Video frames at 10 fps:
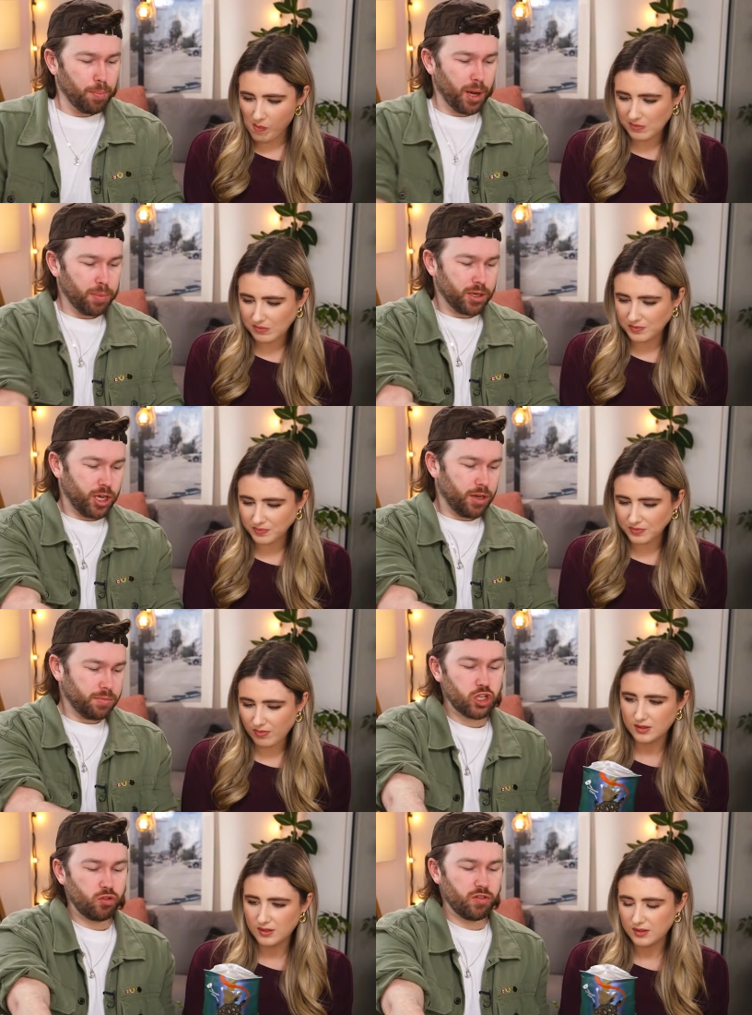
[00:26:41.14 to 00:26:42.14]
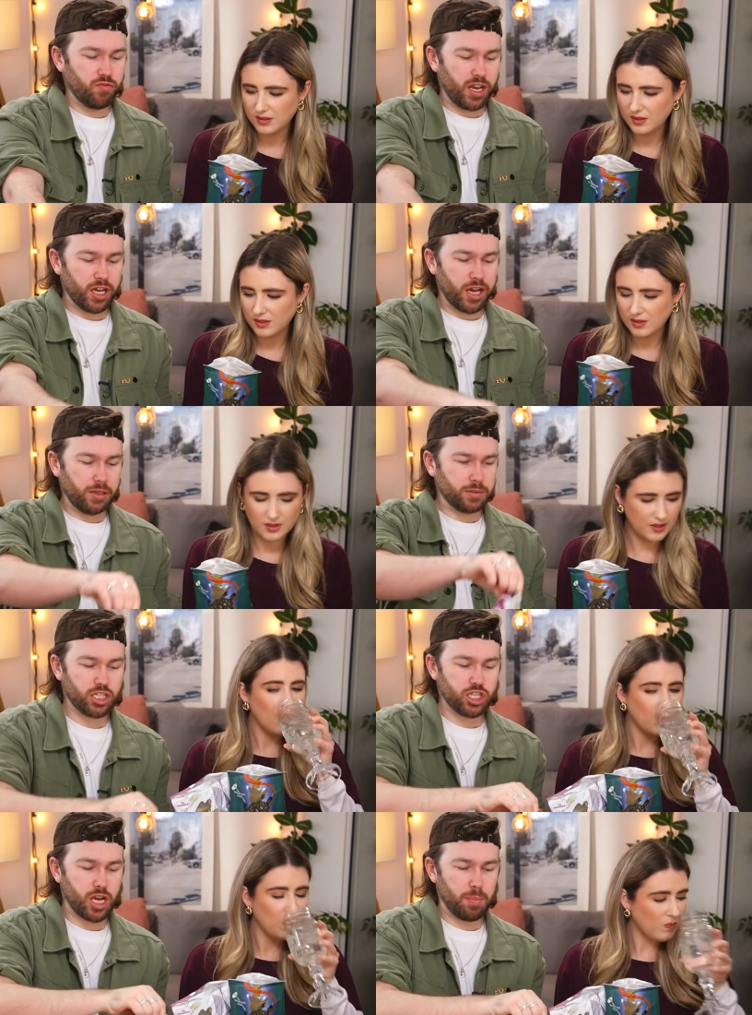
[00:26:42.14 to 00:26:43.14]
Speaker 1: barbecue, salt and vinegar,
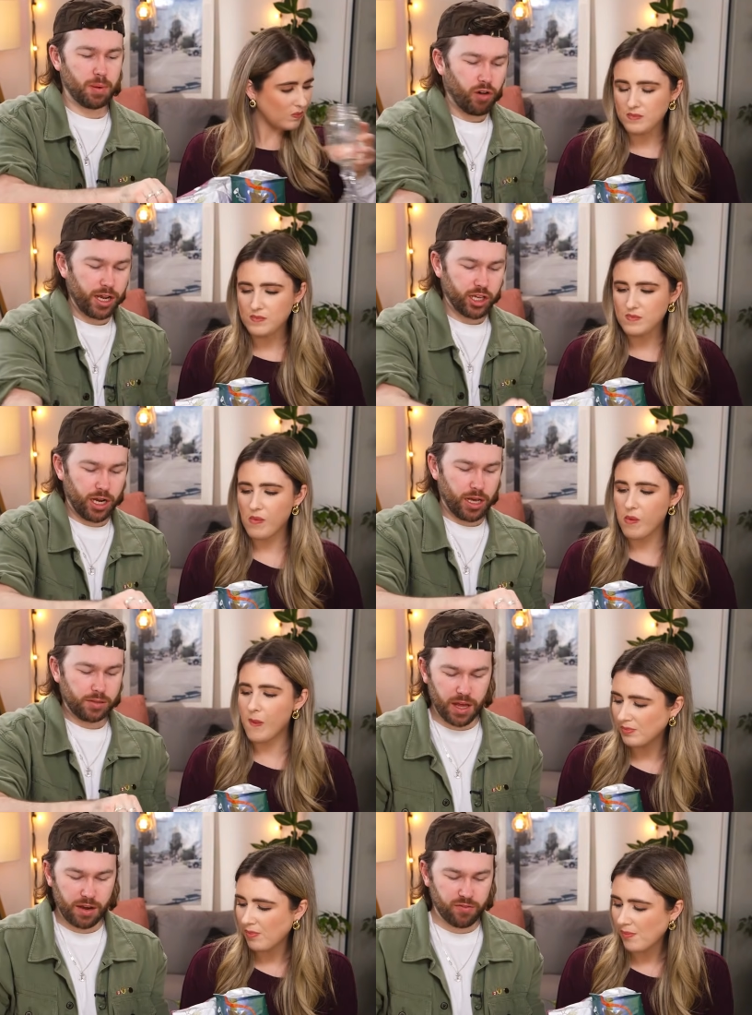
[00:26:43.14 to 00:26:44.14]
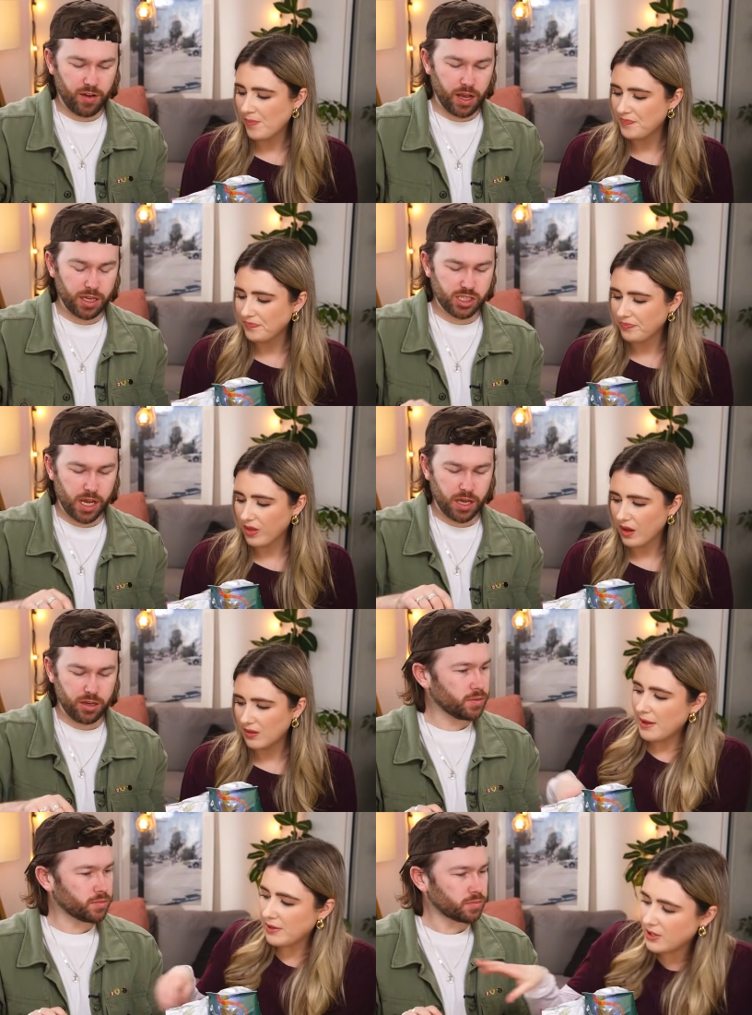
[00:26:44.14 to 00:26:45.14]
ketchup, regular, then fireside.
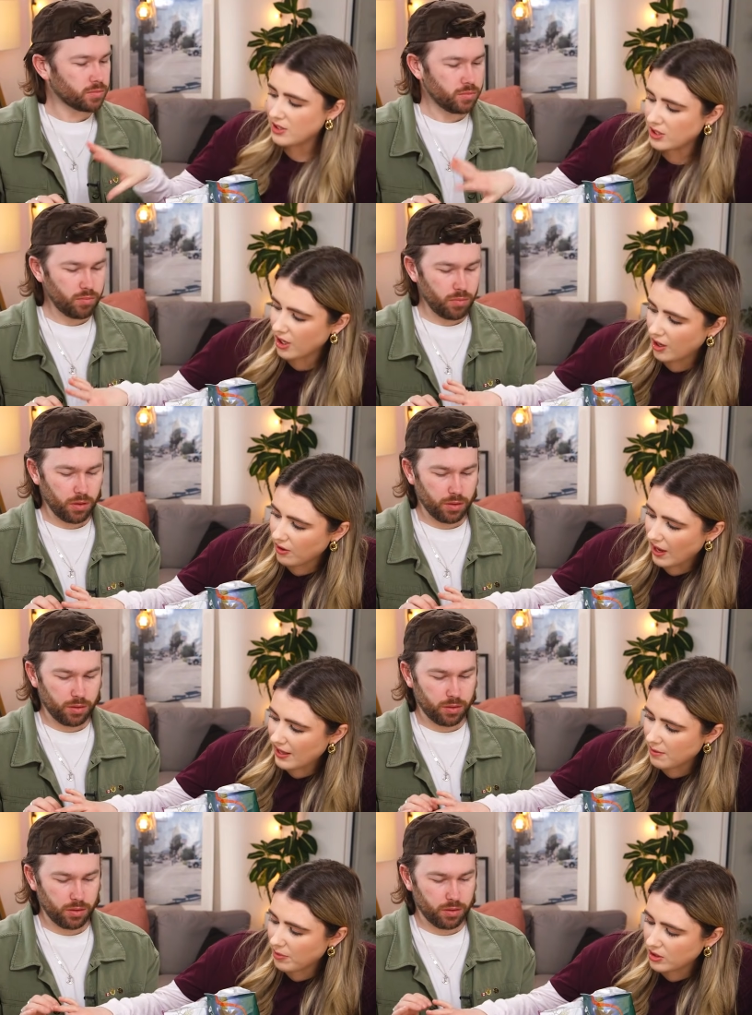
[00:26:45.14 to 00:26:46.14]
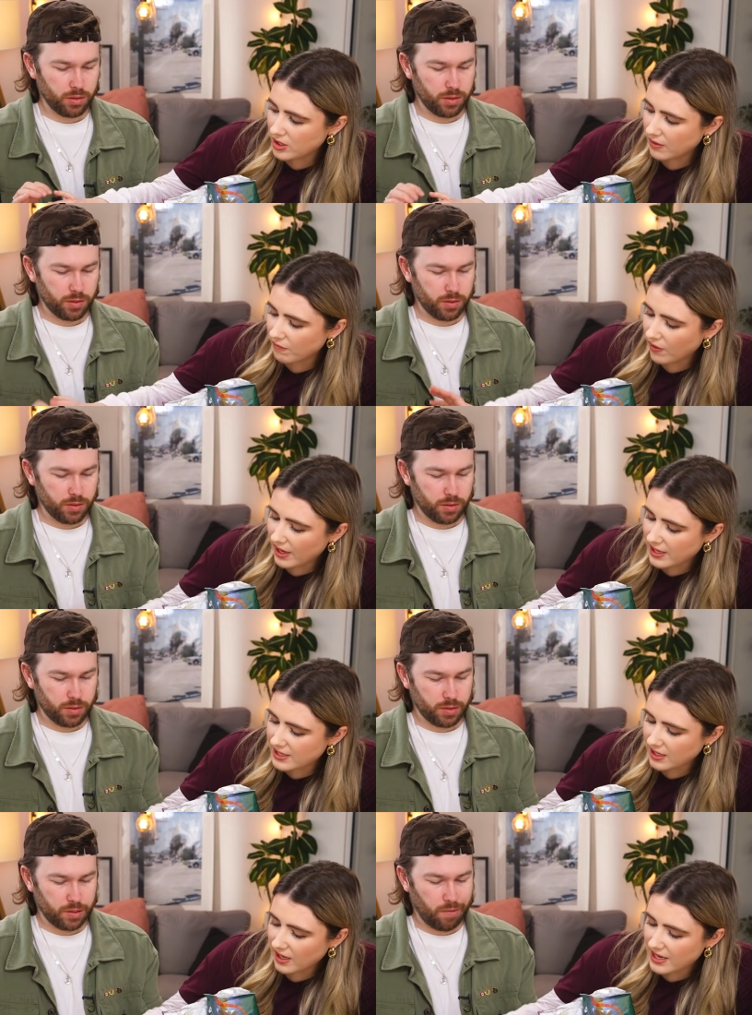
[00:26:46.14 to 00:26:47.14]
Speaker 2: I'm going to go at the bottom,
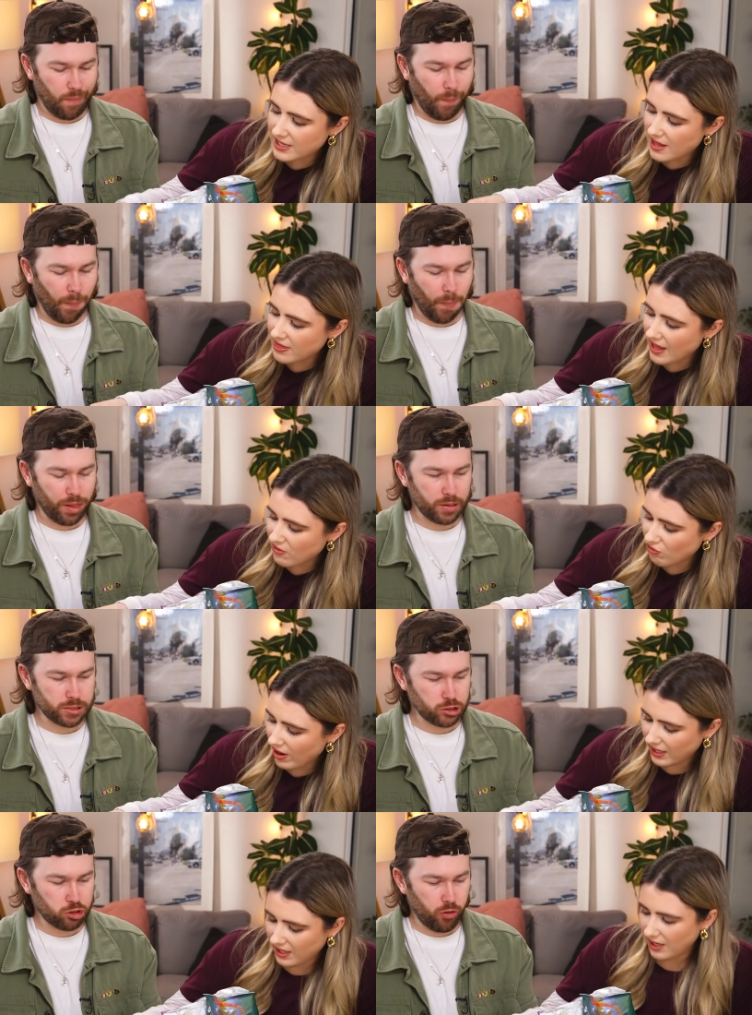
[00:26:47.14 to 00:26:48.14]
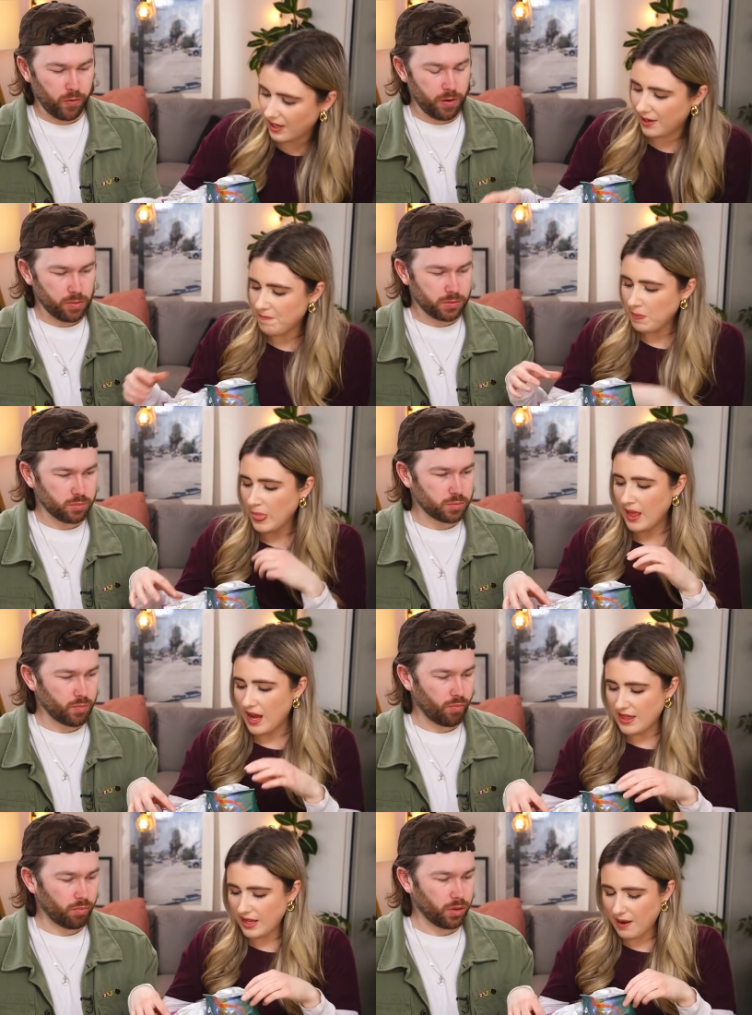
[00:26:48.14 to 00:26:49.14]
fireside, then regular.
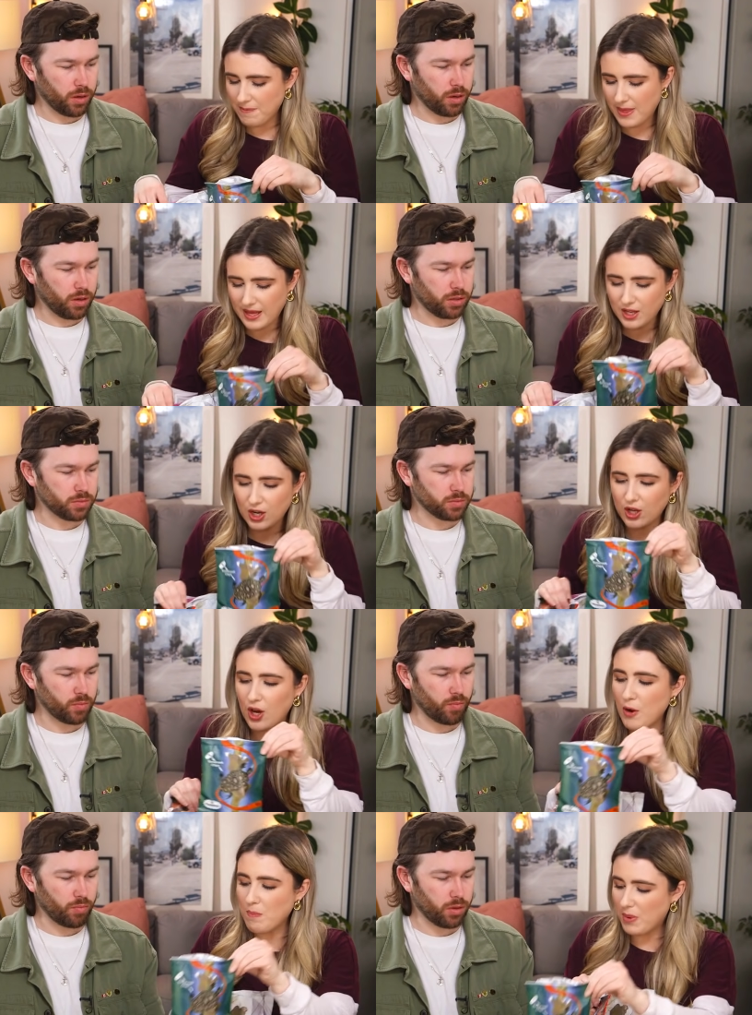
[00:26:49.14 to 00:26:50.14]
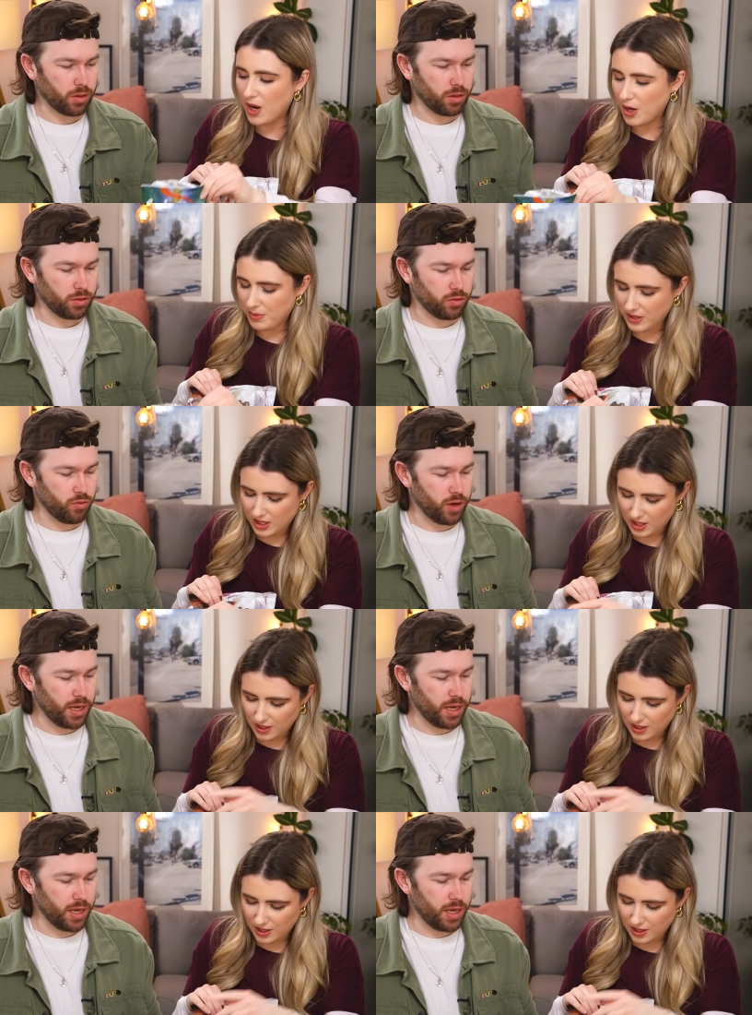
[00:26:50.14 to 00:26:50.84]
I think I'm then gonna go barbecue.